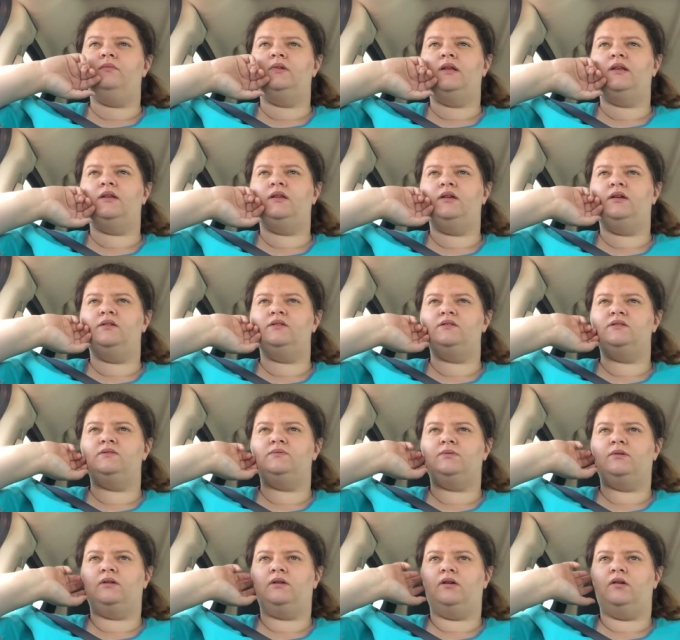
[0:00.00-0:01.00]
Nothing else
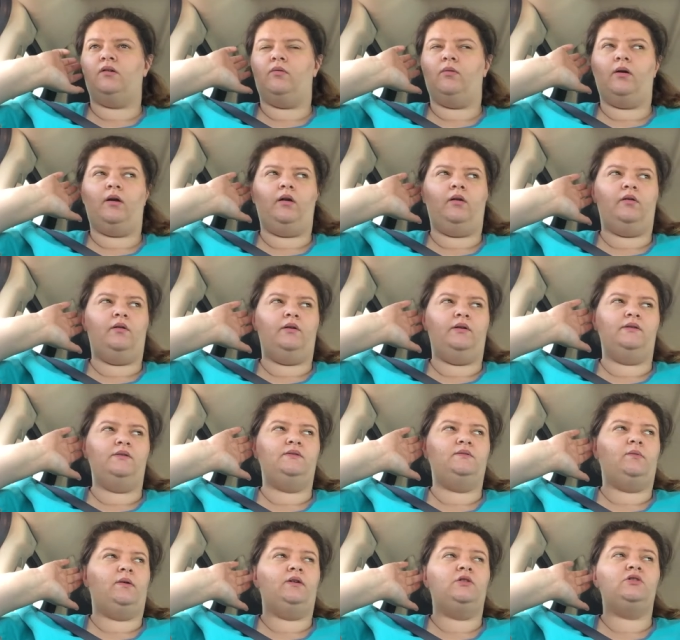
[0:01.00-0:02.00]
is really going
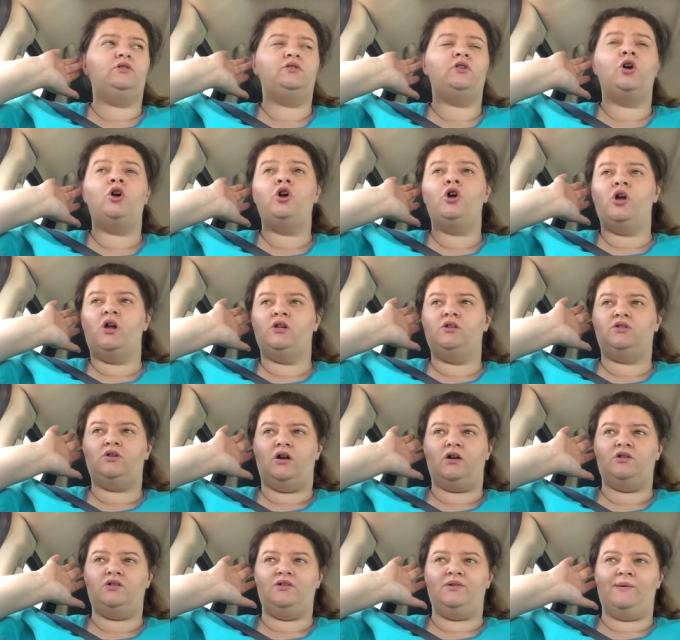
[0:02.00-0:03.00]
on, so I'll just
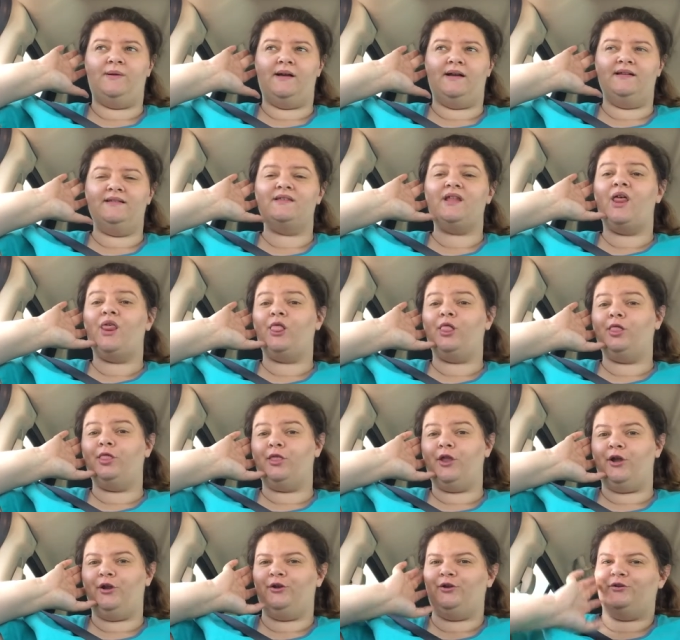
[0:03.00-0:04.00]
talk to you guys
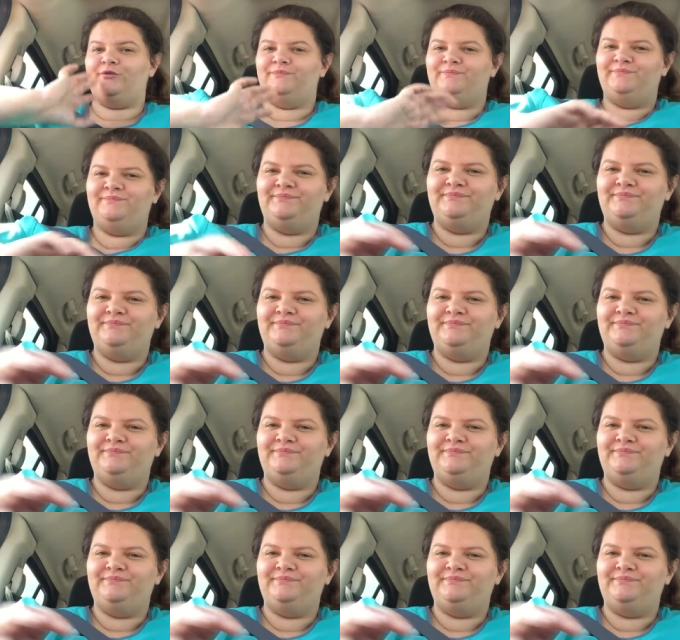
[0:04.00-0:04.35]
later.